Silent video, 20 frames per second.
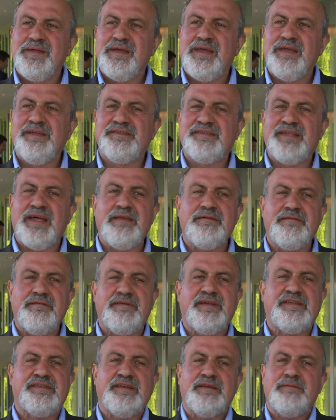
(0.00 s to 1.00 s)
instead of
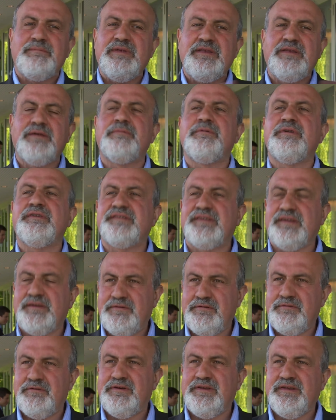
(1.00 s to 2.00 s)
investing in medium risk
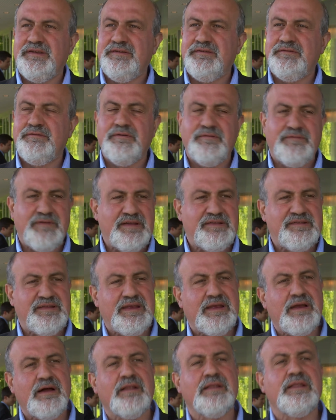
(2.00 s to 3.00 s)
securities, you're
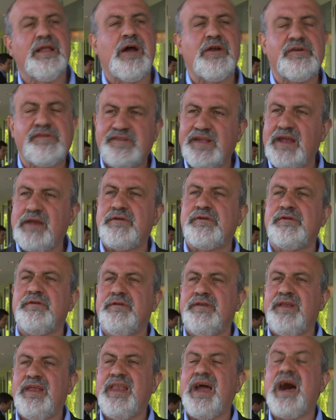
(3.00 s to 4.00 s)
investing a large
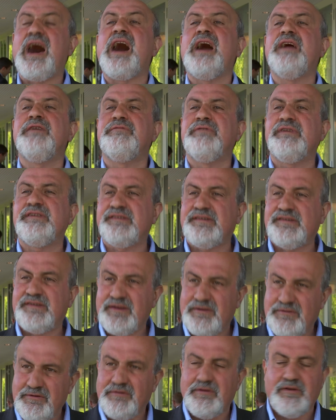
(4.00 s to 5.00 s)
section in high risk
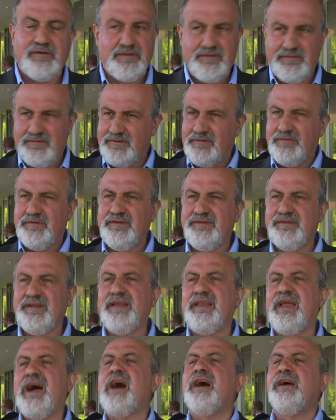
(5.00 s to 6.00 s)
securities,
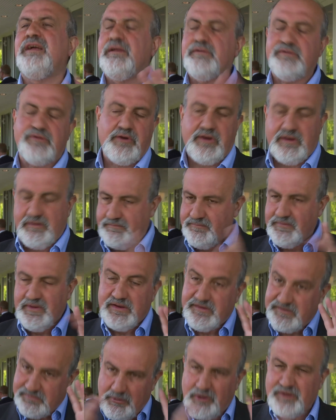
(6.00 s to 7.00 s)
and a high, sorry,
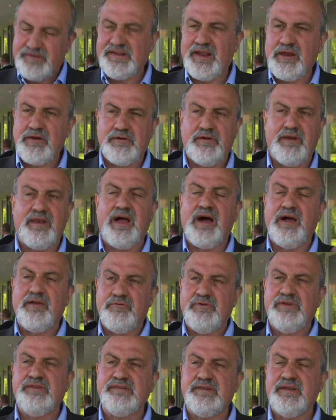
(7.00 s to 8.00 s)
small section in high
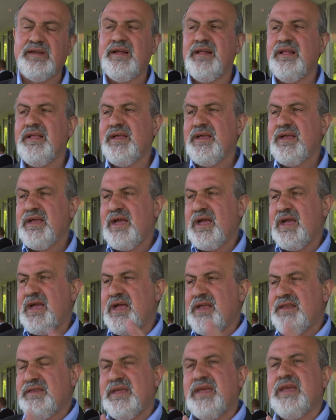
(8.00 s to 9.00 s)
risk,
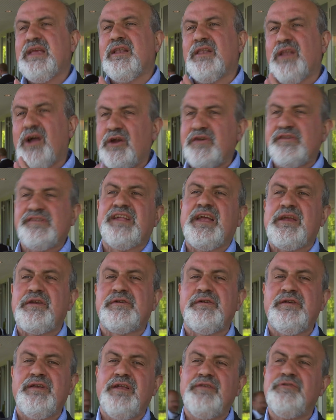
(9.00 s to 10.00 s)
and a large
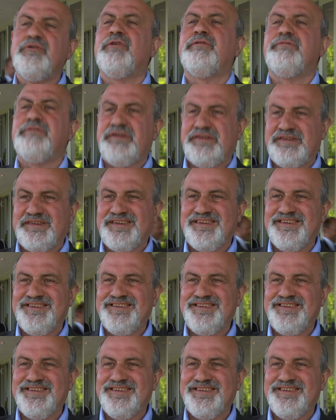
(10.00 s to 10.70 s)
section in no risk.